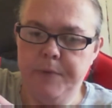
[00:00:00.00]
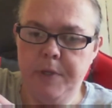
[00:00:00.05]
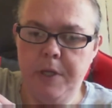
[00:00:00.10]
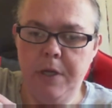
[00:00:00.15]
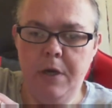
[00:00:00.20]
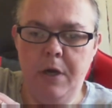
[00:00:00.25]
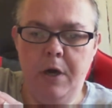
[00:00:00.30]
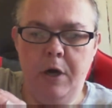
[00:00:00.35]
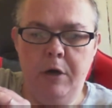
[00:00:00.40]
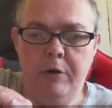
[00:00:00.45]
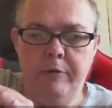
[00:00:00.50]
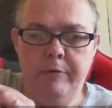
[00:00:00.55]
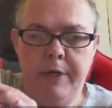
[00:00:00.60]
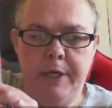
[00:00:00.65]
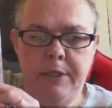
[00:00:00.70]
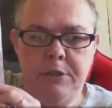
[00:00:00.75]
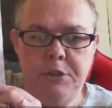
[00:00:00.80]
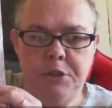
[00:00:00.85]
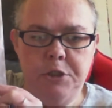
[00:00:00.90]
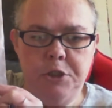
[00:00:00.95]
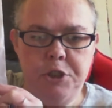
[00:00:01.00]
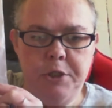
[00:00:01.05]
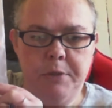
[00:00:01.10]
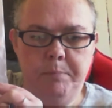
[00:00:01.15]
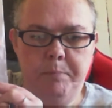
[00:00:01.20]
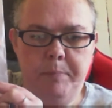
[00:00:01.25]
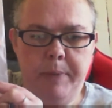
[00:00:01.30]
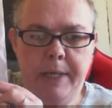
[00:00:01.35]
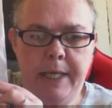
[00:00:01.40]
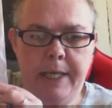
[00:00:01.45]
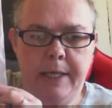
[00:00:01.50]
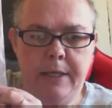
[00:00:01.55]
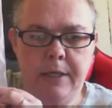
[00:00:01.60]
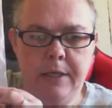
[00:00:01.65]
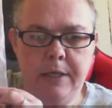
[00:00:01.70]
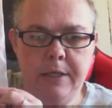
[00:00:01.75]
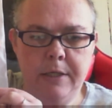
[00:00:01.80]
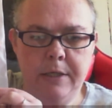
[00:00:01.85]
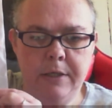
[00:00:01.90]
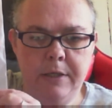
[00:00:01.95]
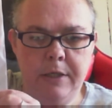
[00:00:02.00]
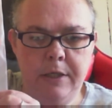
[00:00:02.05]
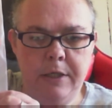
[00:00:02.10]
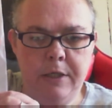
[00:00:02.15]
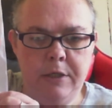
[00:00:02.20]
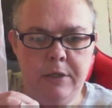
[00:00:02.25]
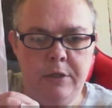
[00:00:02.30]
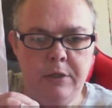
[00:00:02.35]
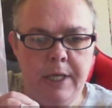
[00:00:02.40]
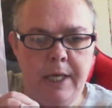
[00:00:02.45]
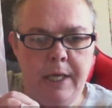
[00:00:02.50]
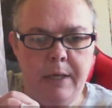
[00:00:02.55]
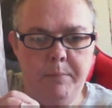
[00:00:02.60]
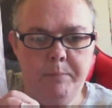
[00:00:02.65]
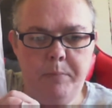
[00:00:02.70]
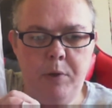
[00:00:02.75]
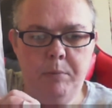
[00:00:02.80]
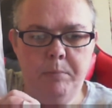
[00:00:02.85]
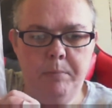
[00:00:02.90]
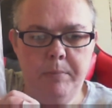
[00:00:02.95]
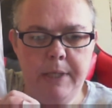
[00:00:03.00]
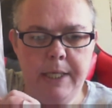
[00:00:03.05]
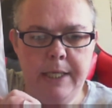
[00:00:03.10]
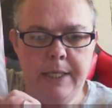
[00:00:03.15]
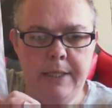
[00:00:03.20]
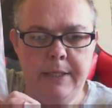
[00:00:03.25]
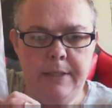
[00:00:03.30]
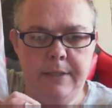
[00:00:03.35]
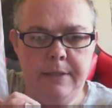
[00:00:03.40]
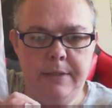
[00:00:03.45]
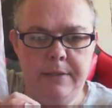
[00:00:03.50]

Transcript: orange and pink and, you know, like pumpkin,